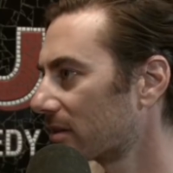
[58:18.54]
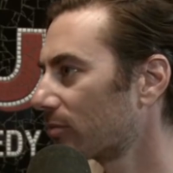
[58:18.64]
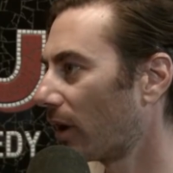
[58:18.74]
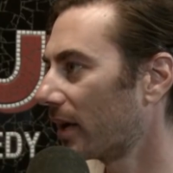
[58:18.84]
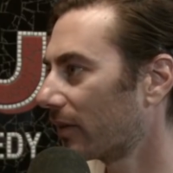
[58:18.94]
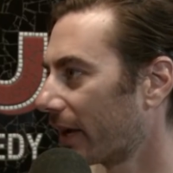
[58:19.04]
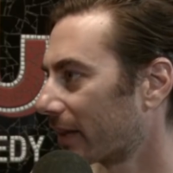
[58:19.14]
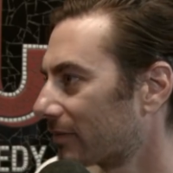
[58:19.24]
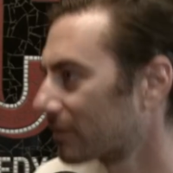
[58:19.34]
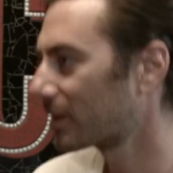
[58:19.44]
right?
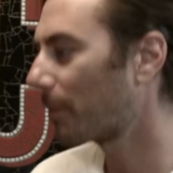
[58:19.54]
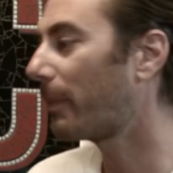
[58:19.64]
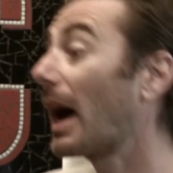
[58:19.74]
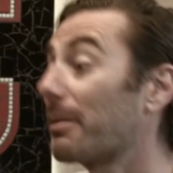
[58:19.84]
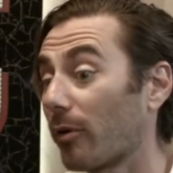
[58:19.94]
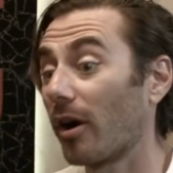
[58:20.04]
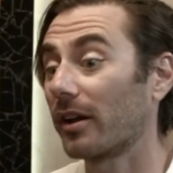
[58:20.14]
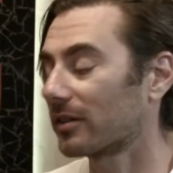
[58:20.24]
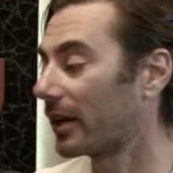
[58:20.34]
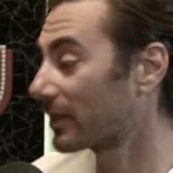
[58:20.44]
Like the
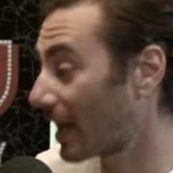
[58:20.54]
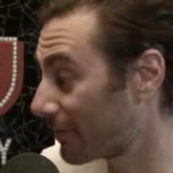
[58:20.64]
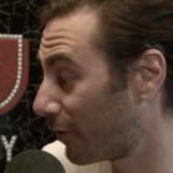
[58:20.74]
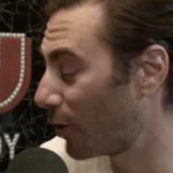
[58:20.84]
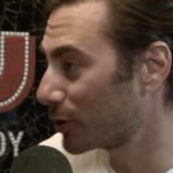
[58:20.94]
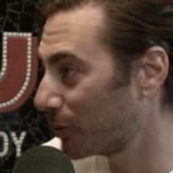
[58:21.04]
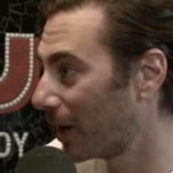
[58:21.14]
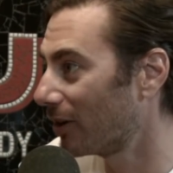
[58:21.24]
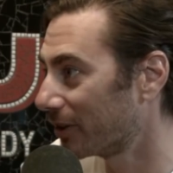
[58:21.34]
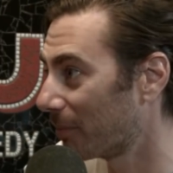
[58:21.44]
byproduct, like that phone you
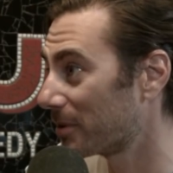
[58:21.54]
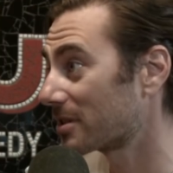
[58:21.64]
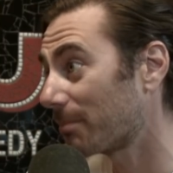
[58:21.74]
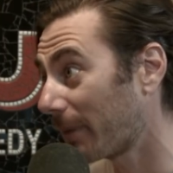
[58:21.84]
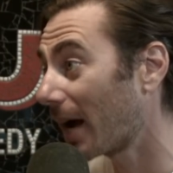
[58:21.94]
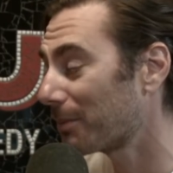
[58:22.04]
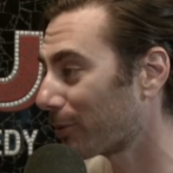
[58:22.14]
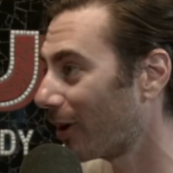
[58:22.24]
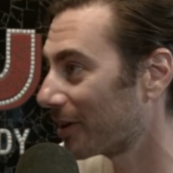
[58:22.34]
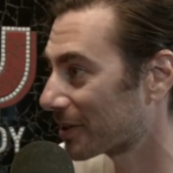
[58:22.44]
held up is the
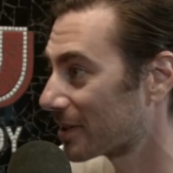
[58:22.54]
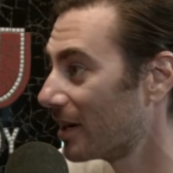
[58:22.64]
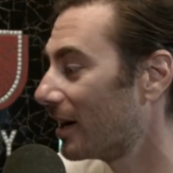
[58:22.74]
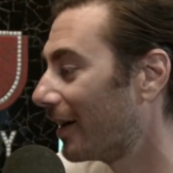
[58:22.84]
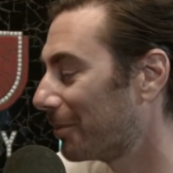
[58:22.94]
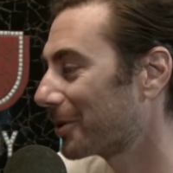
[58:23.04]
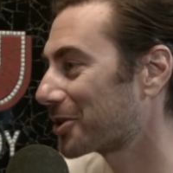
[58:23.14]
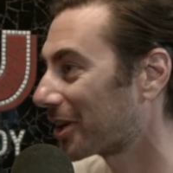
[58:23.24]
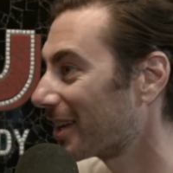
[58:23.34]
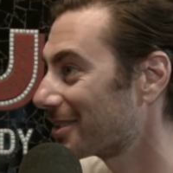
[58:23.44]
byproduct of a bunch
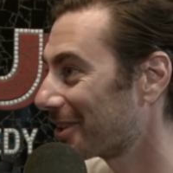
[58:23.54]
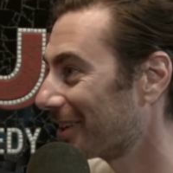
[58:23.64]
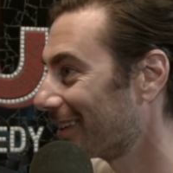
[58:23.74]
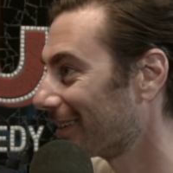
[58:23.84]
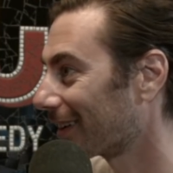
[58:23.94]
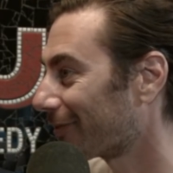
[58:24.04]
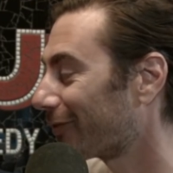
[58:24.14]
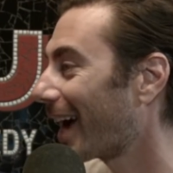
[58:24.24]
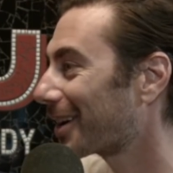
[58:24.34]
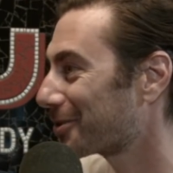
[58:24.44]
of kids in like a
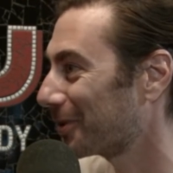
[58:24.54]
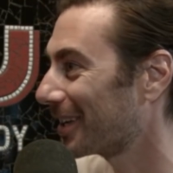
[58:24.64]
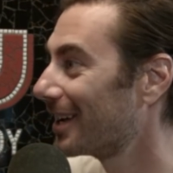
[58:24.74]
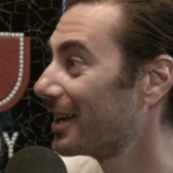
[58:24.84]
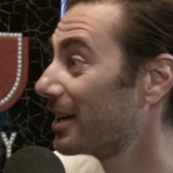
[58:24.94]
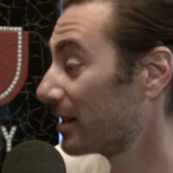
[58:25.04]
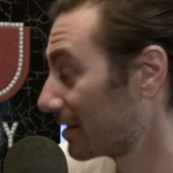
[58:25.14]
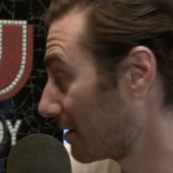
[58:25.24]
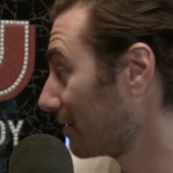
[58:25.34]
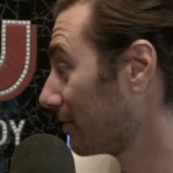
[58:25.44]
factory.
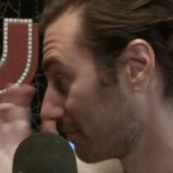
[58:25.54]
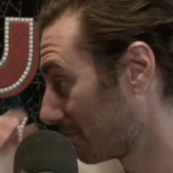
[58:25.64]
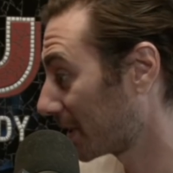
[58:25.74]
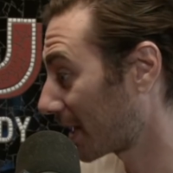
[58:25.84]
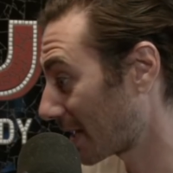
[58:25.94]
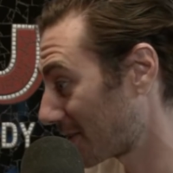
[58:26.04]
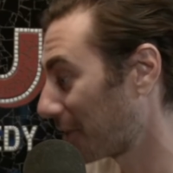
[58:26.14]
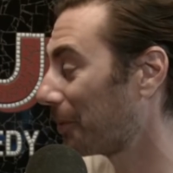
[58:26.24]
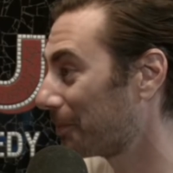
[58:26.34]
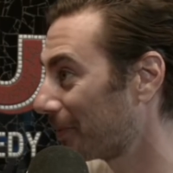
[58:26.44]
But that's
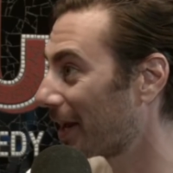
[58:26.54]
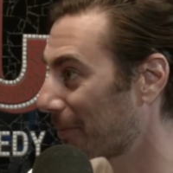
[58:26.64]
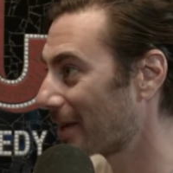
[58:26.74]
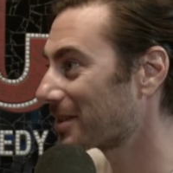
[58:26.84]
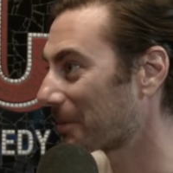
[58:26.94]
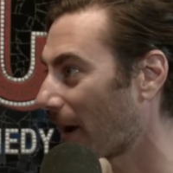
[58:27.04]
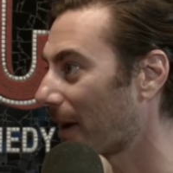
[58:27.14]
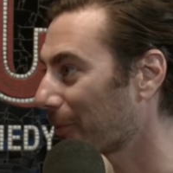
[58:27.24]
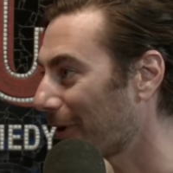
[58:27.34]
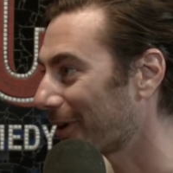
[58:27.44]
still an amazing
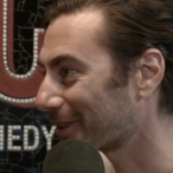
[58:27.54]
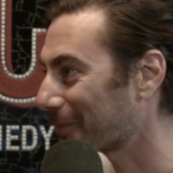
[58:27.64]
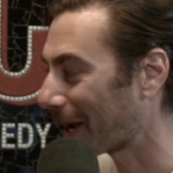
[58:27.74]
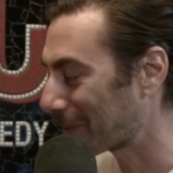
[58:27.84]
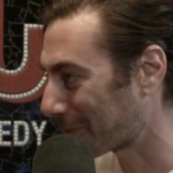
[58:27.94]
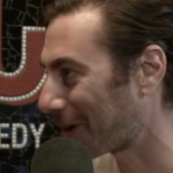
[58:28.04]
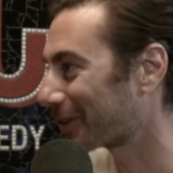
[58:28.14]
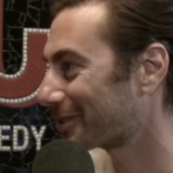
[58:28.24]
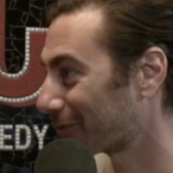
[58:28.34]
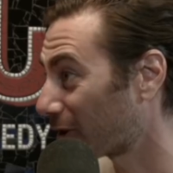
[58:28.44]
byproduct. The
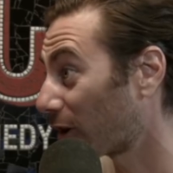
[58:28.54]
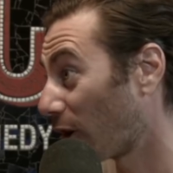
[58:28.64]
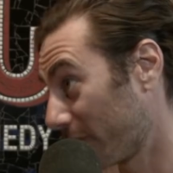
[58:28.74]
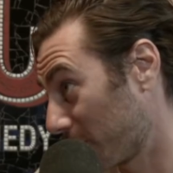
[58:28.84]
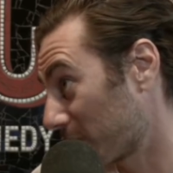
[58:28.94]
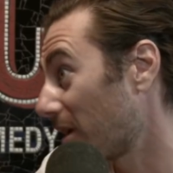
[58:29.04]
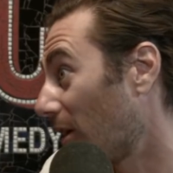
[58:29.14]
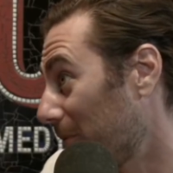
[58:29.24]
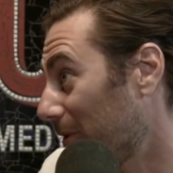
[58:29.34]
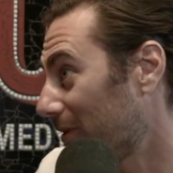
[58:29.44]
byproduct of COVID was
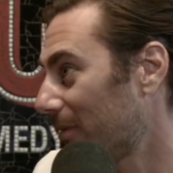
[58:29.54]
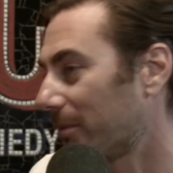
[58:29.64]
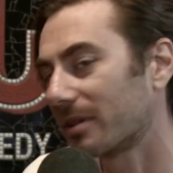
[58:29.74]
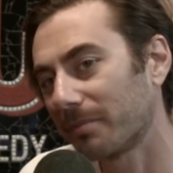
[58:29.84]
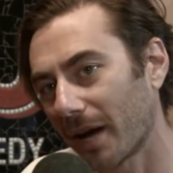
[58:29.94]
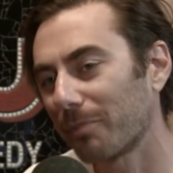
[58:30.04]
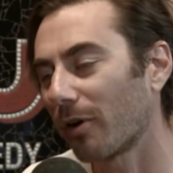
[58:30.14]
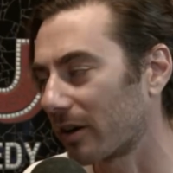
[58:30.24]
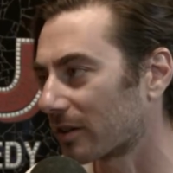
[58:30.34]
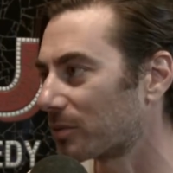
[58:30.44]
terrible, but the
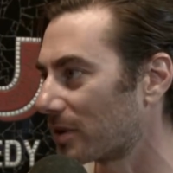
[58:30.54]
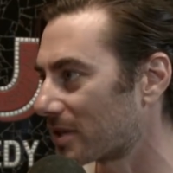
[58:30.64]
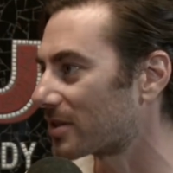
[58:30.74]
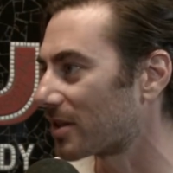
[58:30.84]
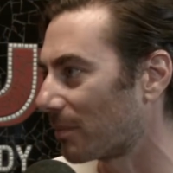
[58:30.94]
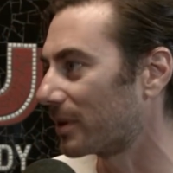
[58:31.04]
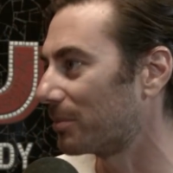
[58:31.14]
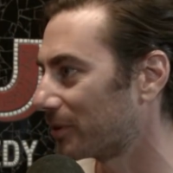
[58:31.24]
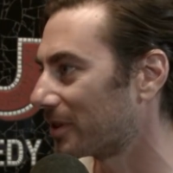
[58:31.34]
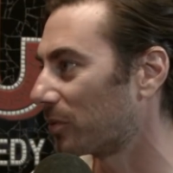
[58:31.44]
byproduct was that some
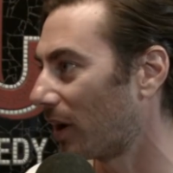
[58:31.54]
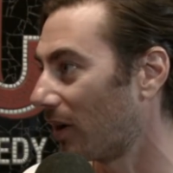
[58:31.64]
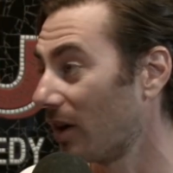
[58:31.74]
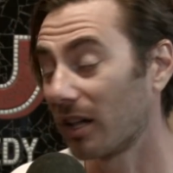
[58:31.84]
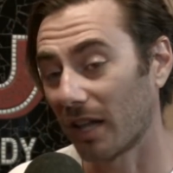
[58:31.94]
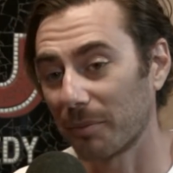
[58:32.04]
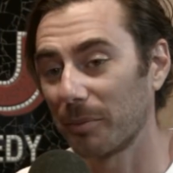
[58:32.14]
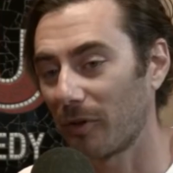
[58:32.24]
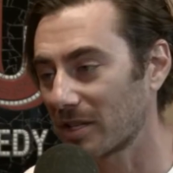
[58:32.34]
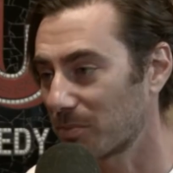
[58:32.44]
people did well. A lot of
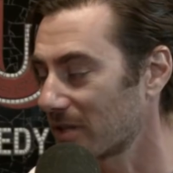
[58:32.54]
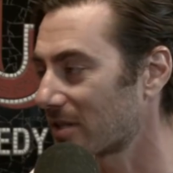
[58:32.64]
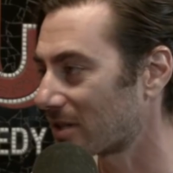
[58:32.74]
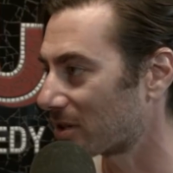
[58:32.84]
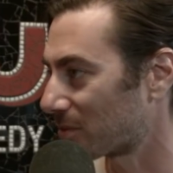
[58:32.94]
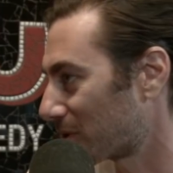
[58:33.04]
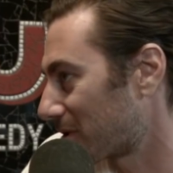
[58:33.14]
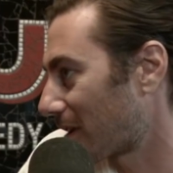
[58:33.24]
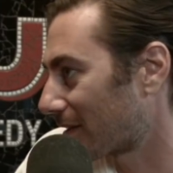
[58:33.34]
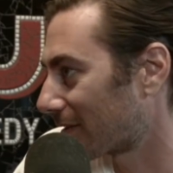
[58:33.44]
people lost businesses, which
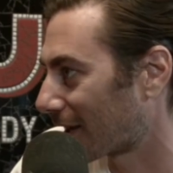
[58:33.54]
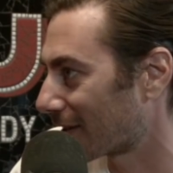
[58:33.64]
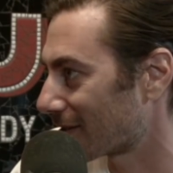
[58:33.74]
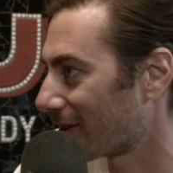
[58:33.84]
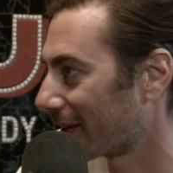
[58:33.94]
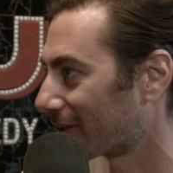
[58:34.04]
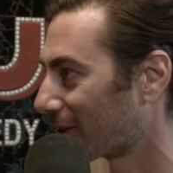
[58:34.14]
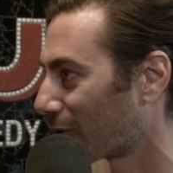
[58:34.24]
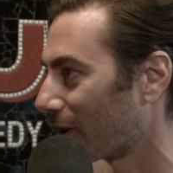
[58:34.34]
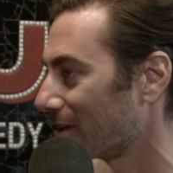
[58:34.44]
is, I think, is like
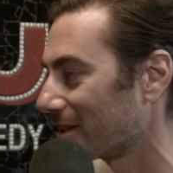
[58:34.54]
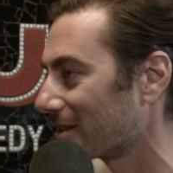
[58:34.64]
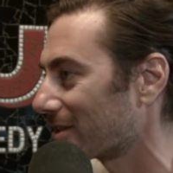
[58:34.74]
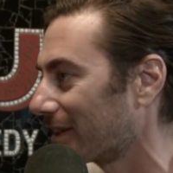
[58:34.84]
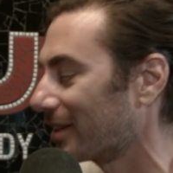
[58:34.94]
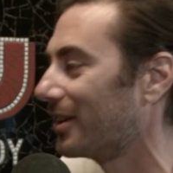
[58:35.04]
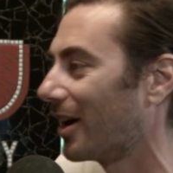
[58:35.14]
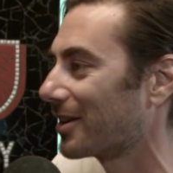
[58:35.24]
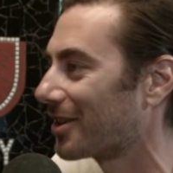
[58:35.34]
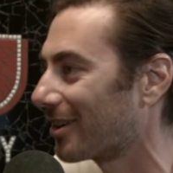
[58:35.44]
the craziest, like
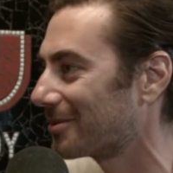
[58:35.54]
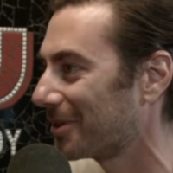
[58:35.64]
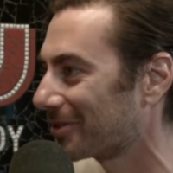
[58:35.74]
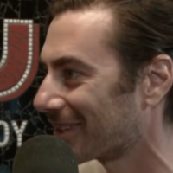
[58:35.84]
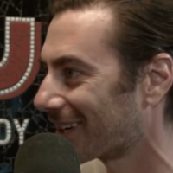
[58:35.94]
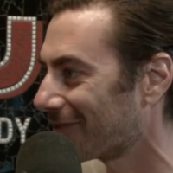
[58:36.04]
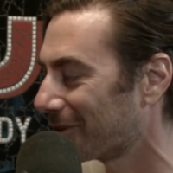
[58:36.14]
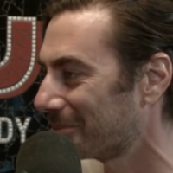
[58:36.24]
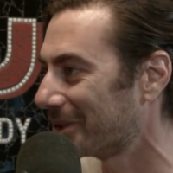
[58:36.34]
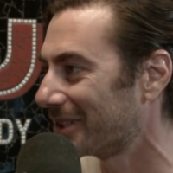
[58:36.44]
not talked about thing
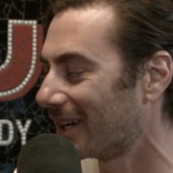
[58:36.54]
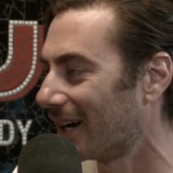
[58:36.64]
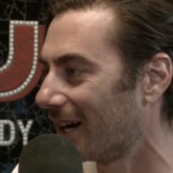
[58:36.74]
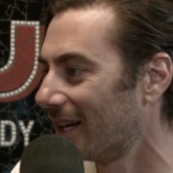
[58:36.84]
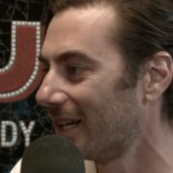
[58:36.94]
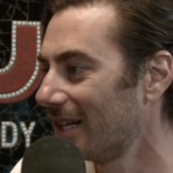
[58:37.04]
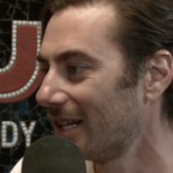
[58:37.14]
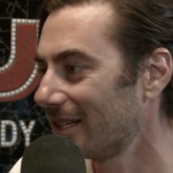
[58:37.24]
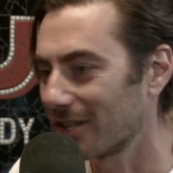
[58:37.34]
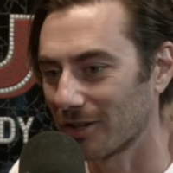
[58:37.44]
ever. But
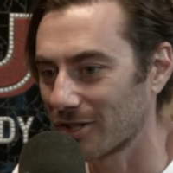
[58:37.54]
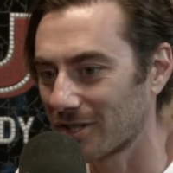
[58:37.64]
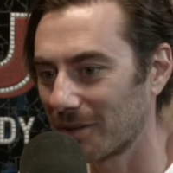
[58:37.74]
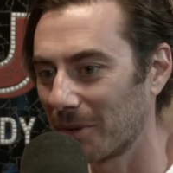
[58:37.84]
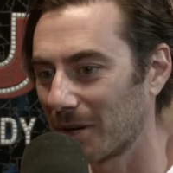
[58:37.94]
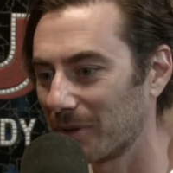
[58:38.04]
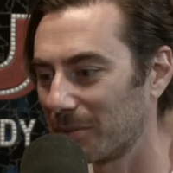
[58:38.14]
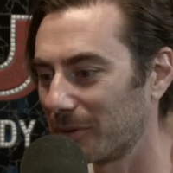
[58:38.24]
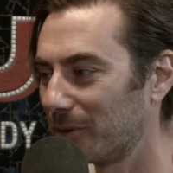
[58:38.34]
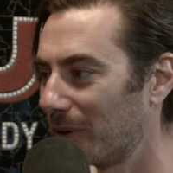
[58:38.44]
you know, just the amount of
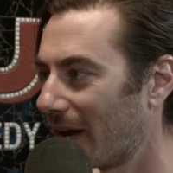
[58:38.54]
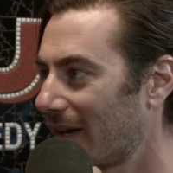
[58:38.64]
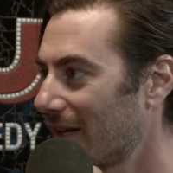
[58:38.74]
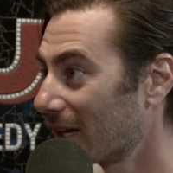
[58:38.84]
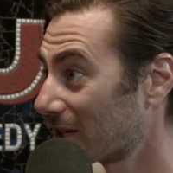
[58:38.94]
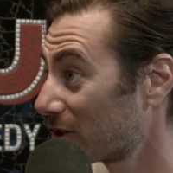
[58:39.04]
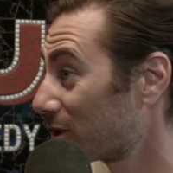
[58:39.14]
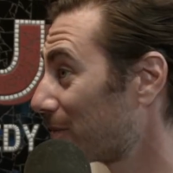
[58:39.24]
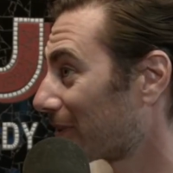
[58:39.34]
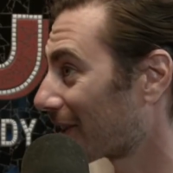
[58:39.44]
people who had, because it used
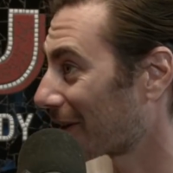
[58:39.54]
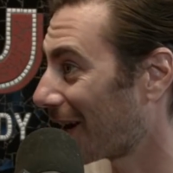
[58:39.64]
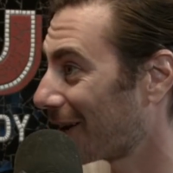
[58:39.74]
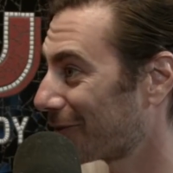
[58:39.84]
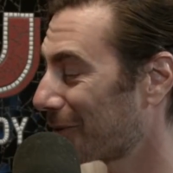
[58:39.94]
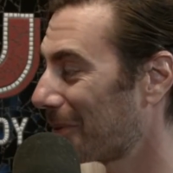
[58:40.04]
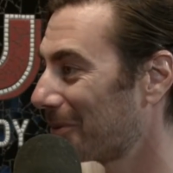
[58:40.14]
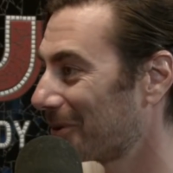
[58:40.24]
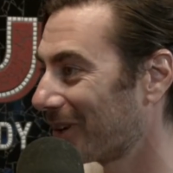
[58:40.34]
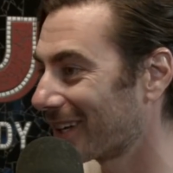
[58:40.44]
to be a thing. I don't know if you
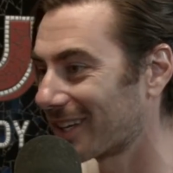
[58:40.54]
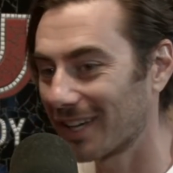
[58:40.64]
remember, like